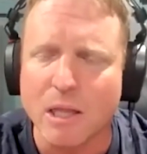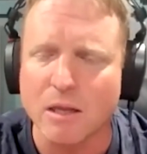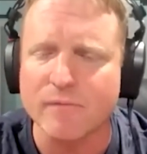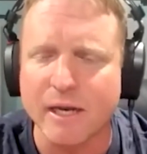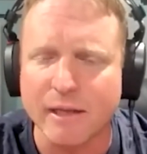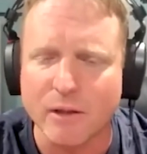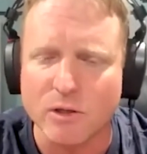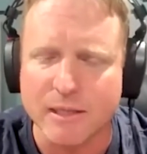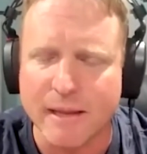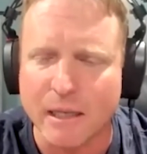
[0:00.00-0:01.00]
Love getting
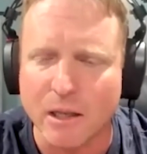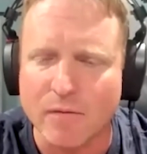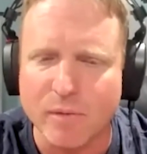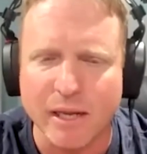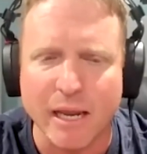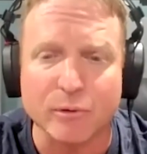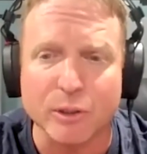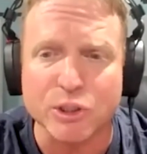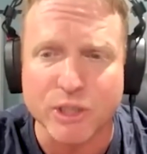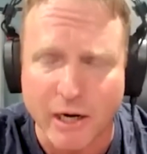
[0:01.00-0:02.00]
those, and then love being able
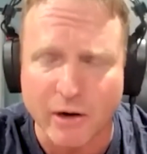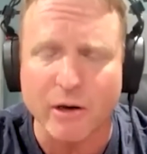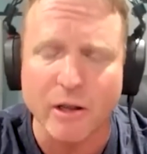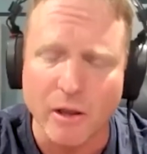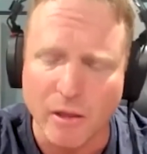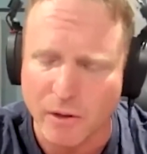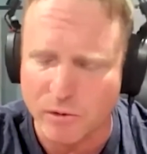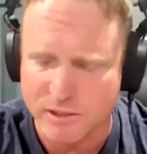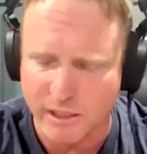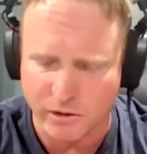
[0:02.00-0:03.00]
to share
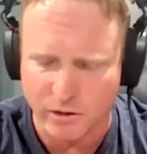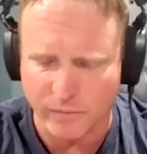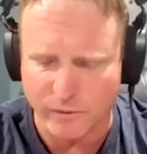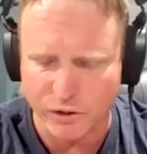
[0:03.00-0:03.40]
those here on the